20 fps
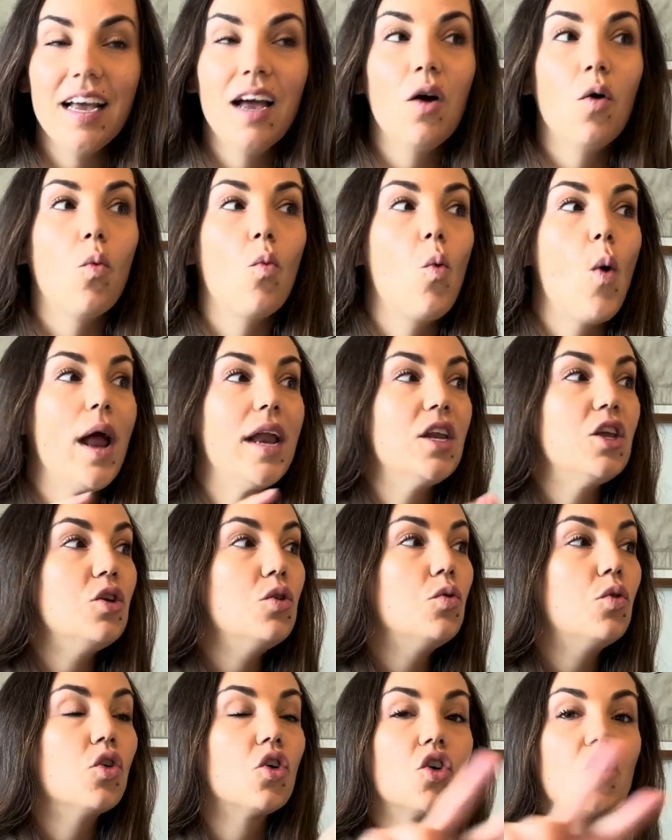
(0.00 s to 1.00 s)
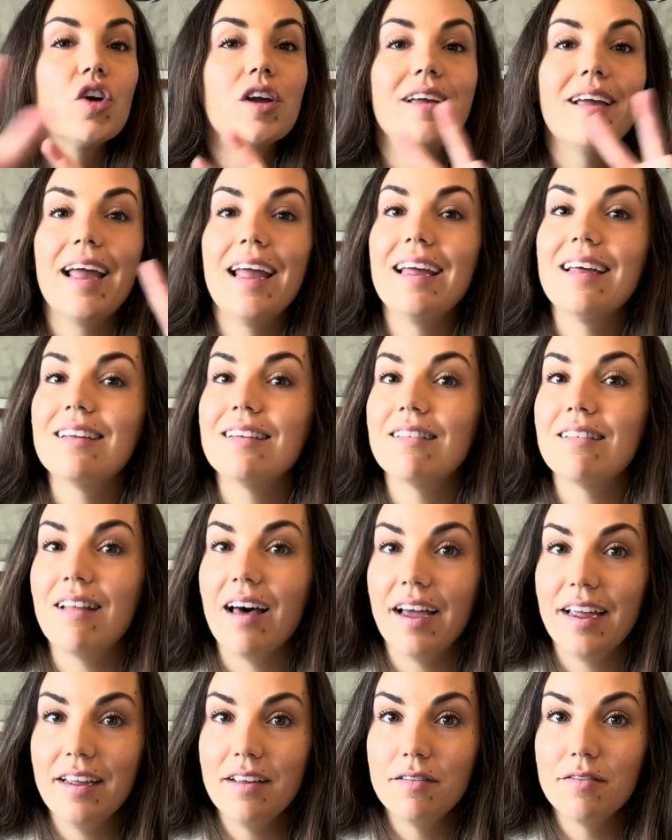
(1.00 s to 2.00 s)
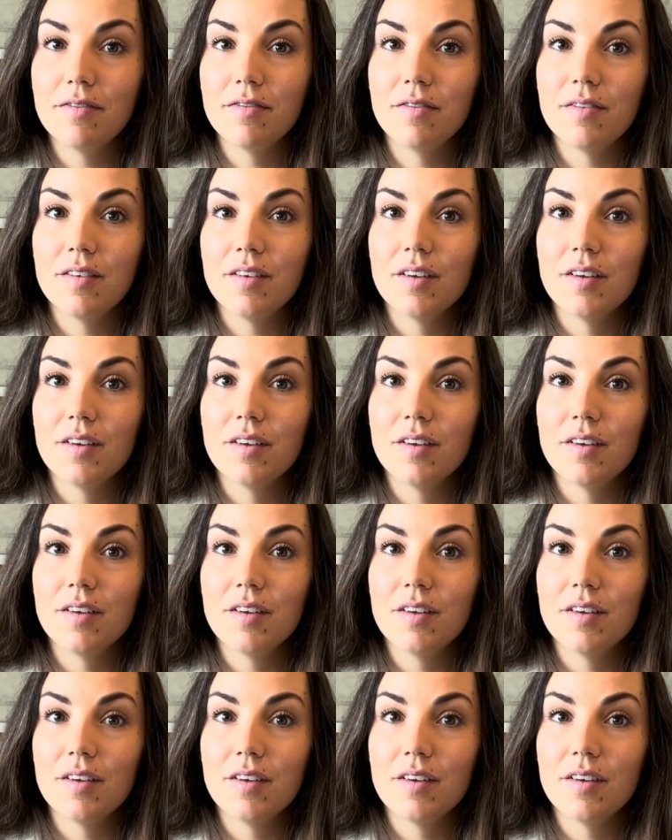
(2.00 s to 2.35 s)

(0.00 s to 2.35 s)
when you create life